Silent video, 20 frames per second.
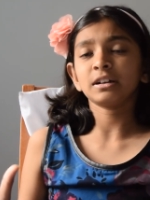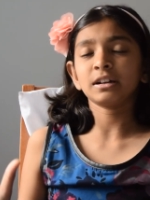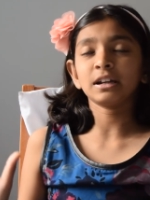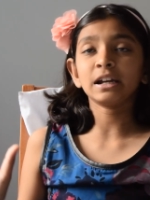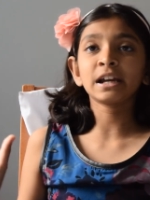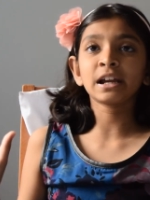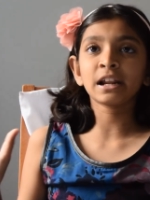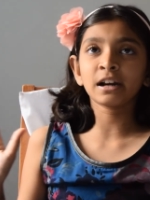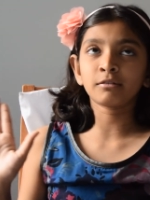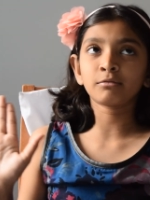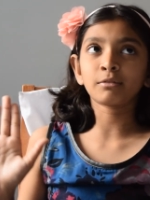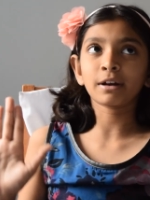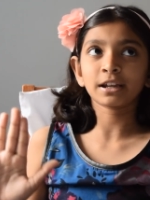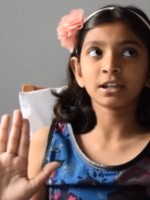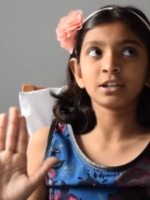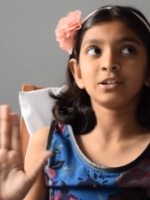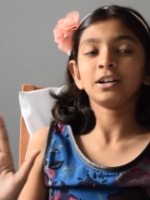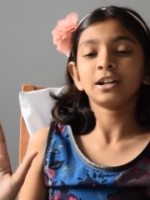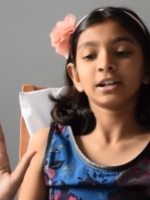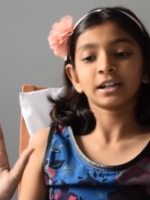
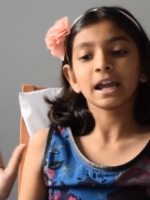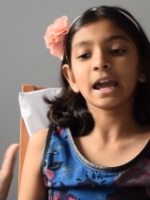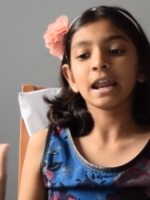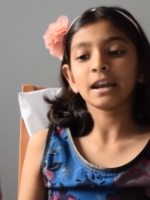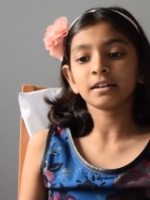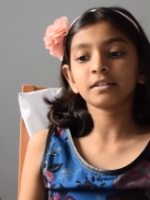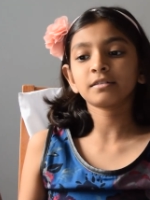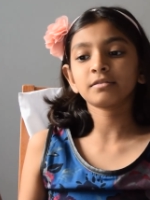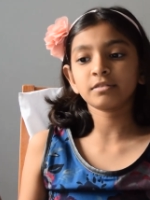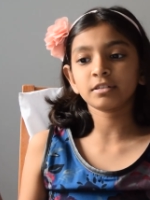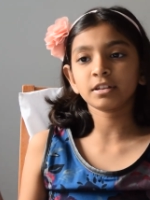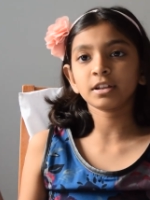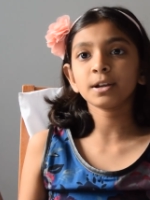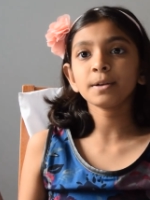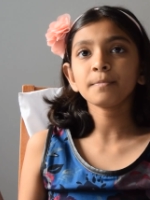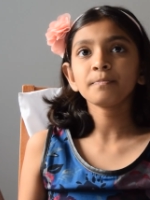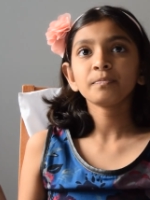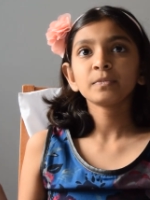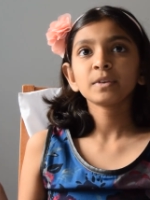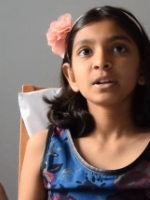irregular galaxy,
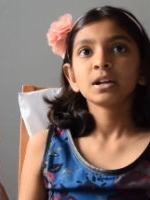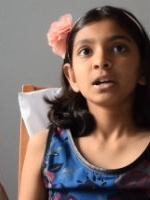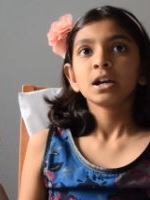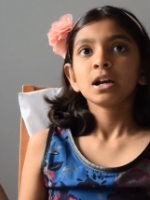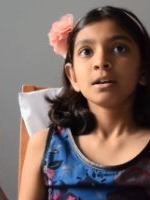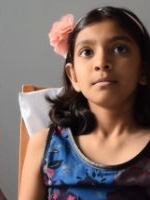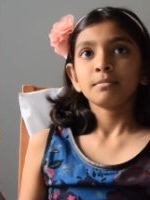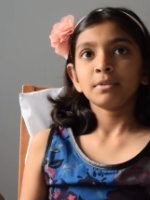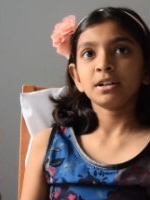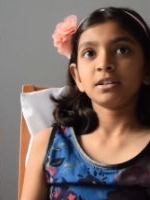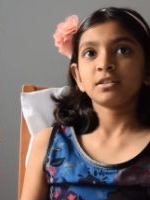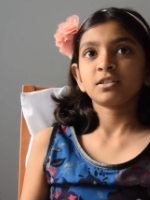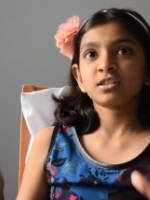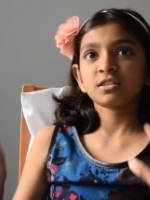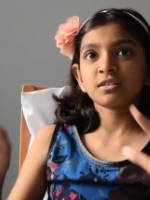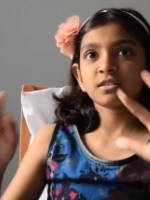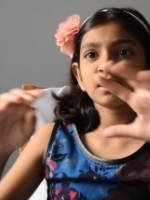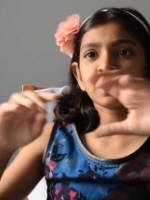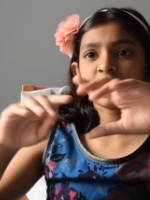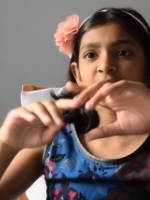but
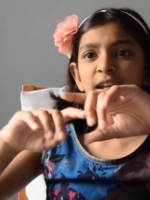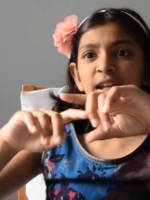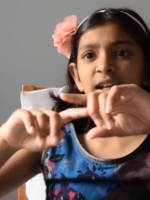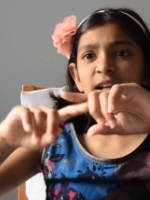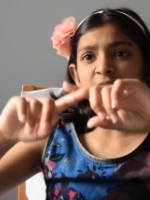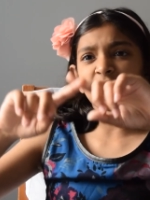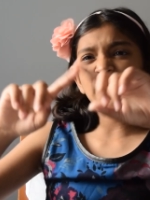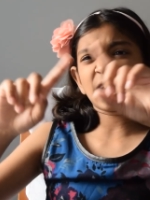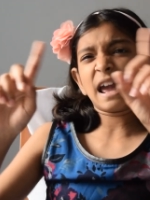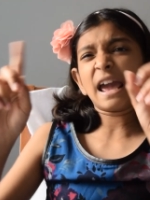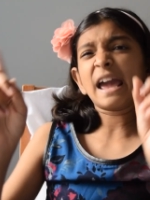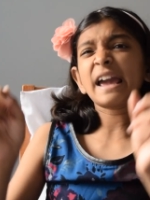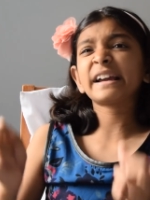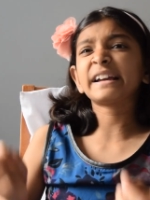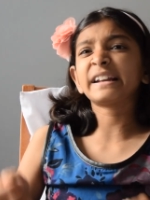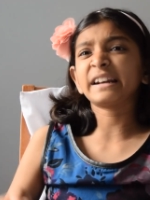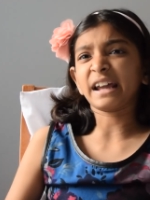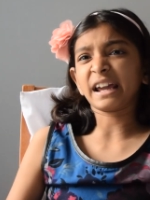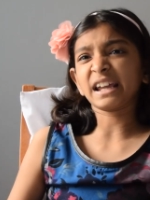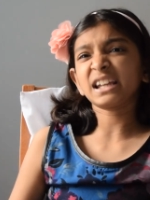it's like an
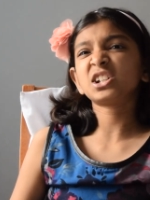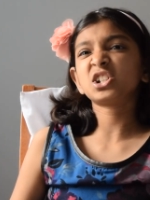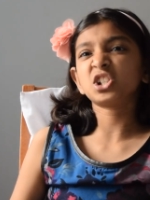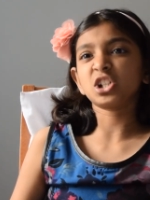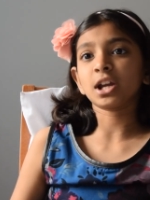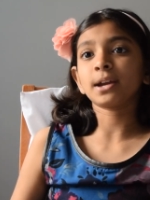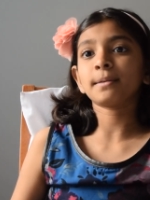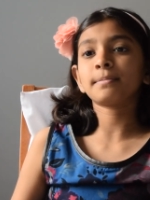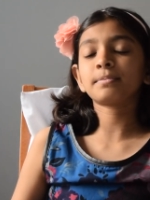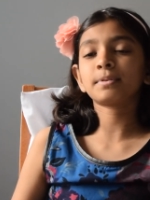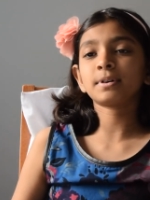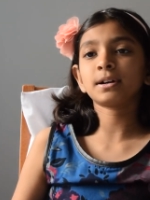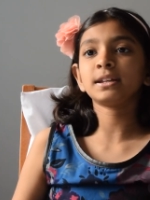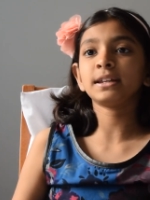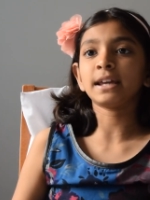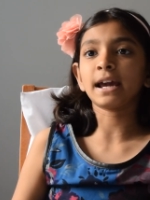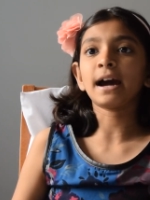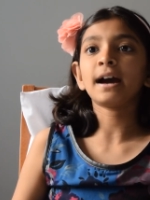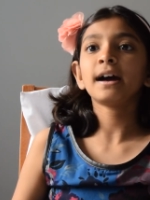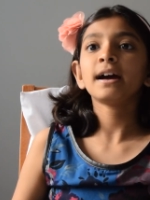egg-like shape,
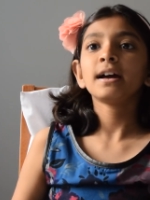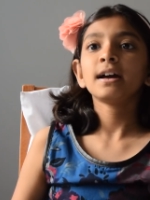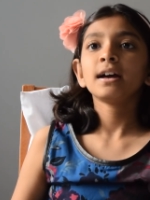yeah.